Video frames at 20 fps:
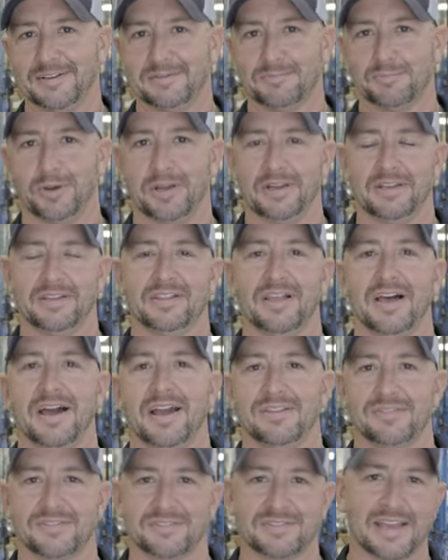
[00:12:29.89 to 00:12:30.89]
braided
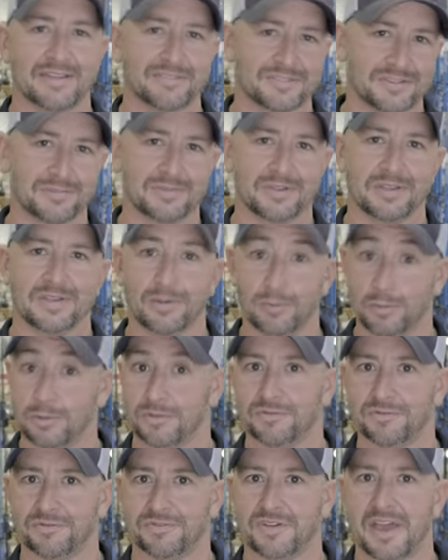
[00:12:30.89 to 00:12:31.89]
line just to have something that
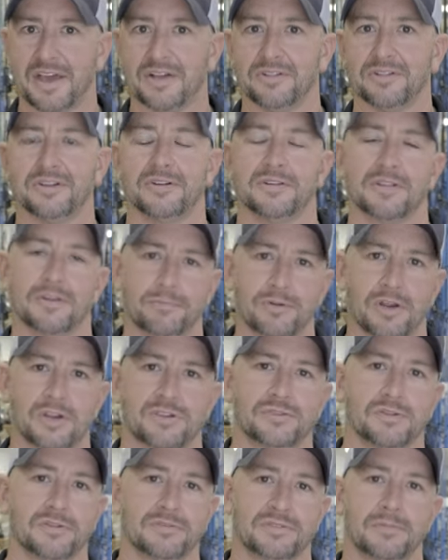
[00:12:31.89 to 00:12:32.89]
wouldn't fail under the
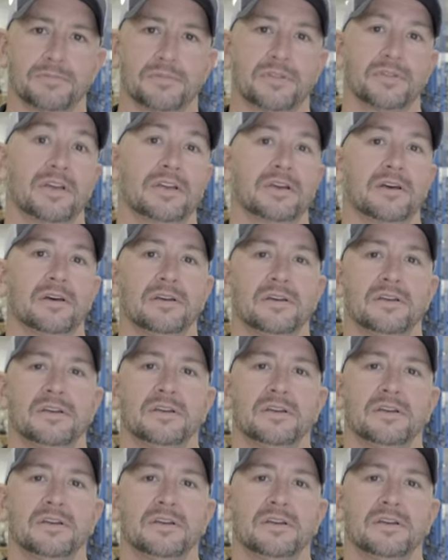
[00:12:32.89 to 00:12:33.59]
pressure of something like a